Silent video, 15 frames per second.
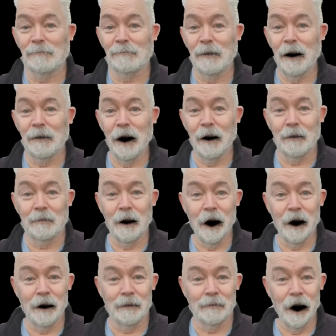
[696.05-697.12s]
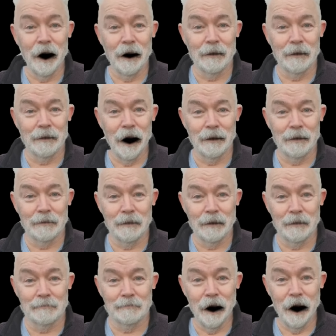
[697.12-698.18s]
because it really encourages us to
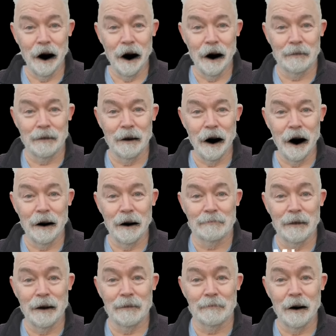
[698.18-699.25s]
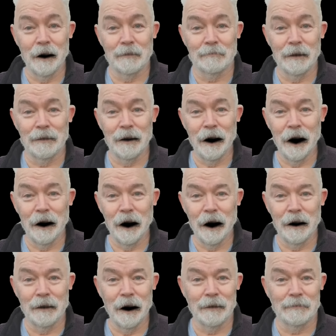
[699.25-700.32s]
make more and better content when we see our
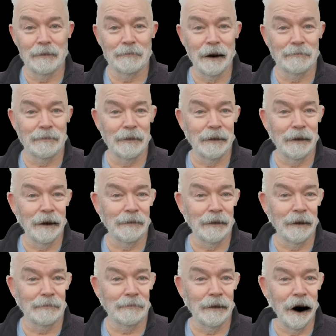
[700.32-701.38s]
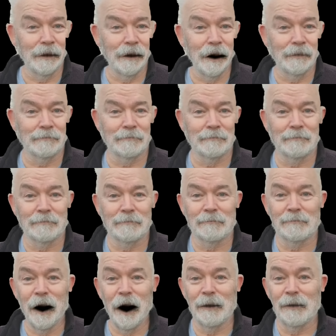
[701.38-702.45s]
subscription numbers going up.
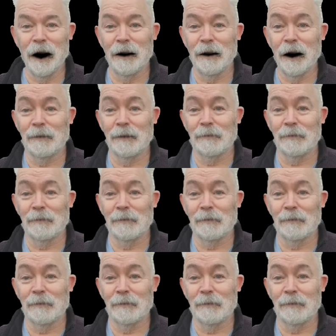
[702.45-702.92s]
Thanks very much,